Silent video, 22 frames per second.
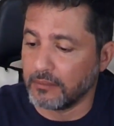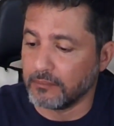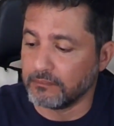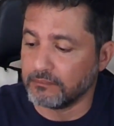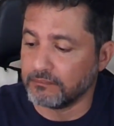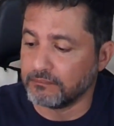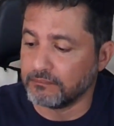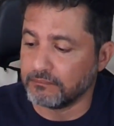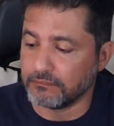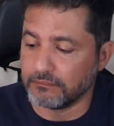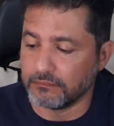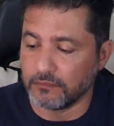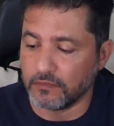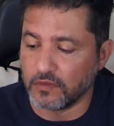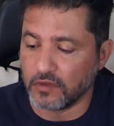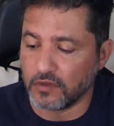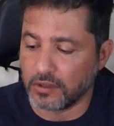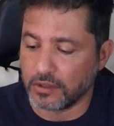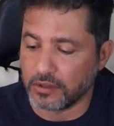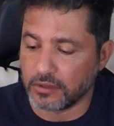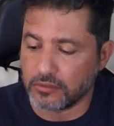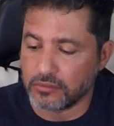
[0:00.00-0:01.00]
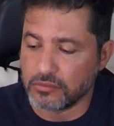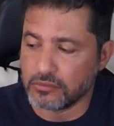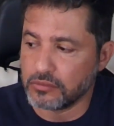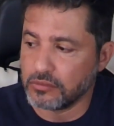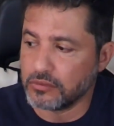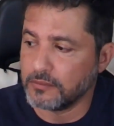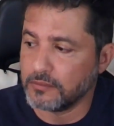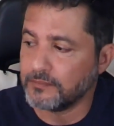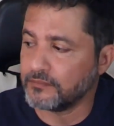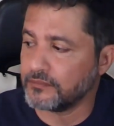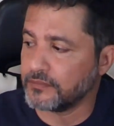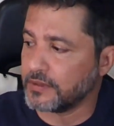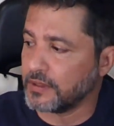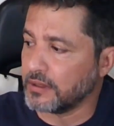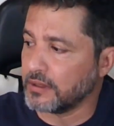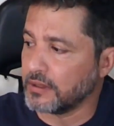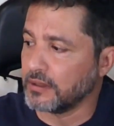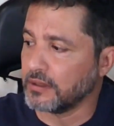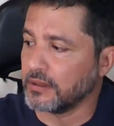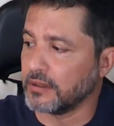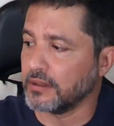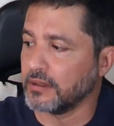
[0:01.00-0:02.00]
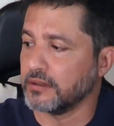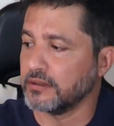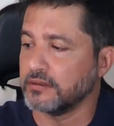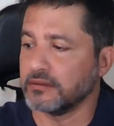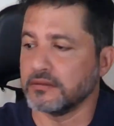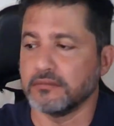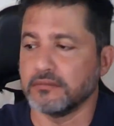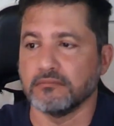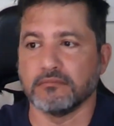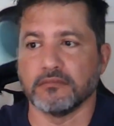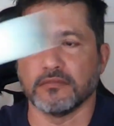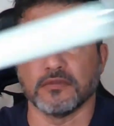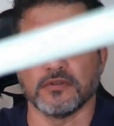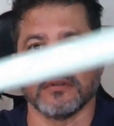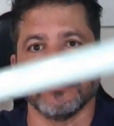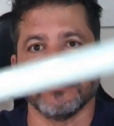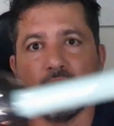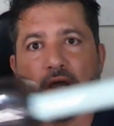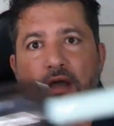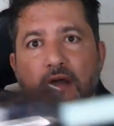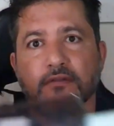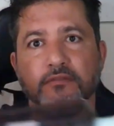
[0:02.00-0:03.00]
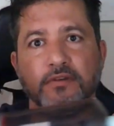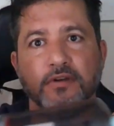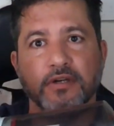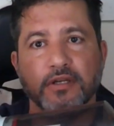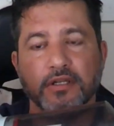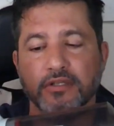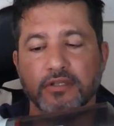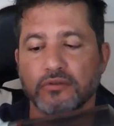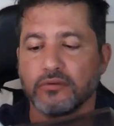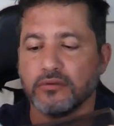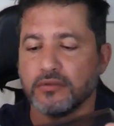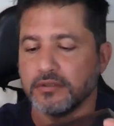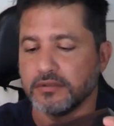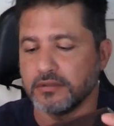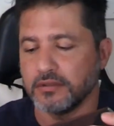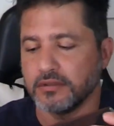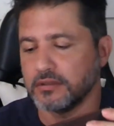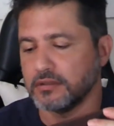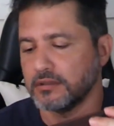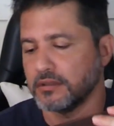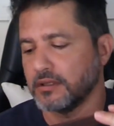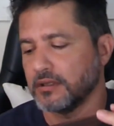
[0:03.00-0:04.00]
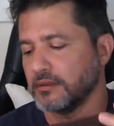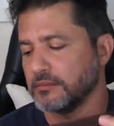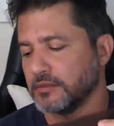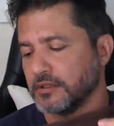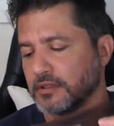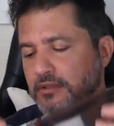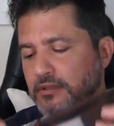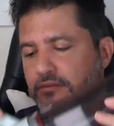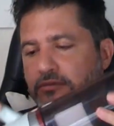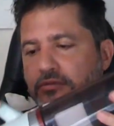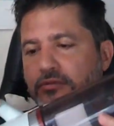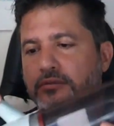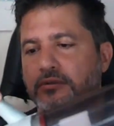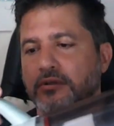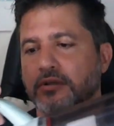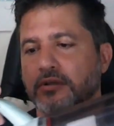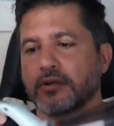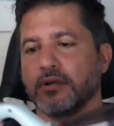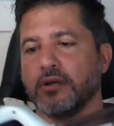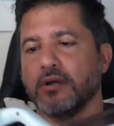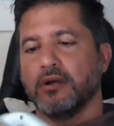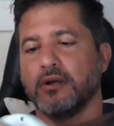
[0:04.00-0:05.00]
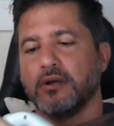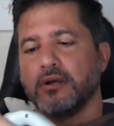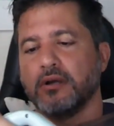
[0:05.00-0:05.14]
Very cool, and it's not very noisy. I'm going to turn it on.